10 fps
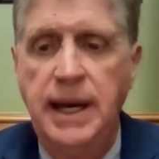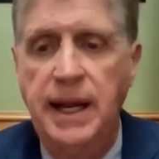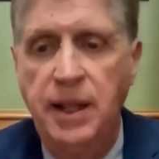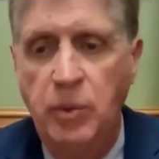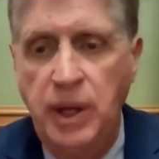data
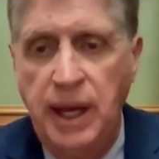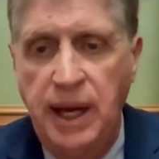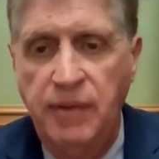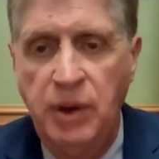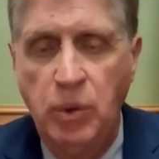that we
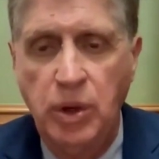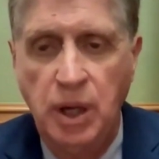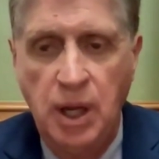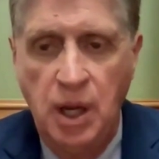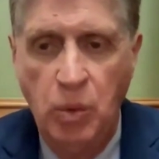have, that we're
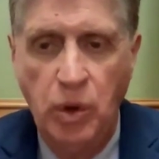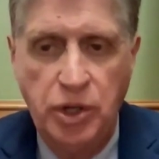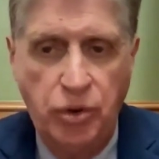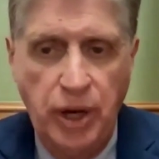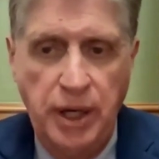
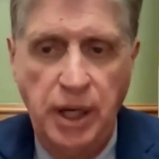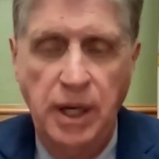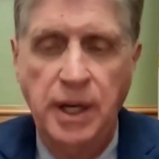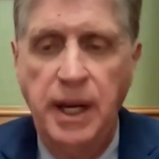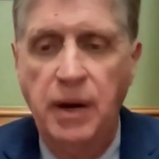trending in
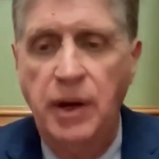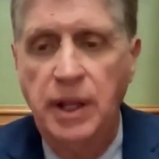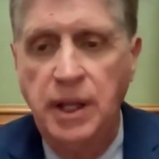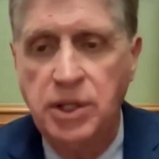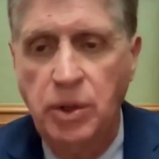an area
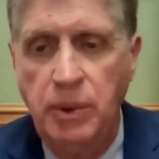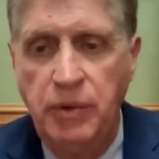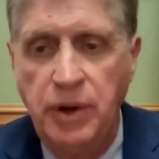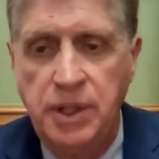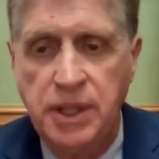that's going to be
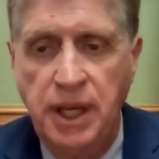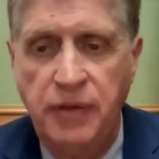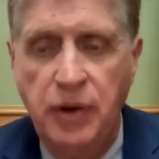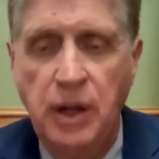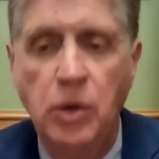very safe for
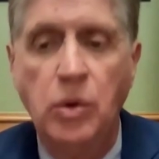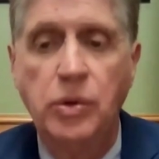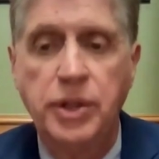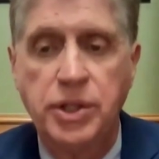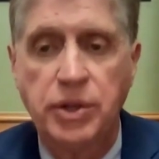our local
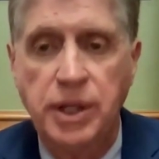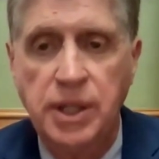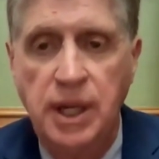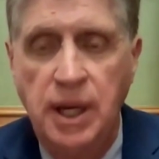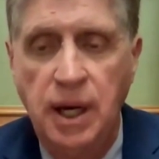districts
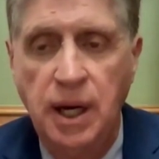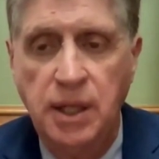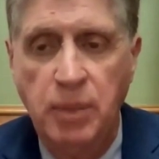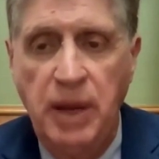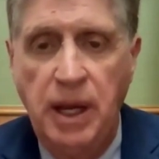to
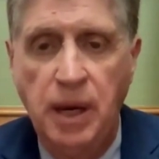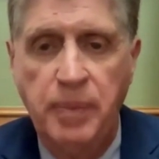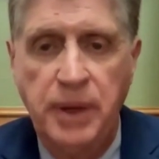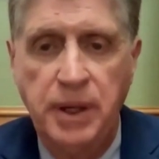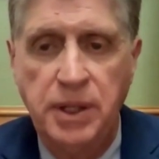make up
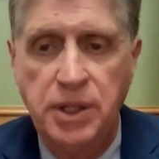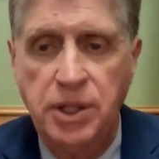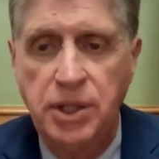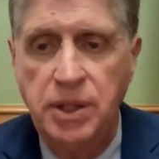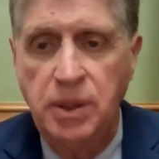their
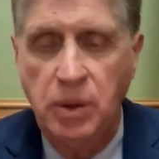decision.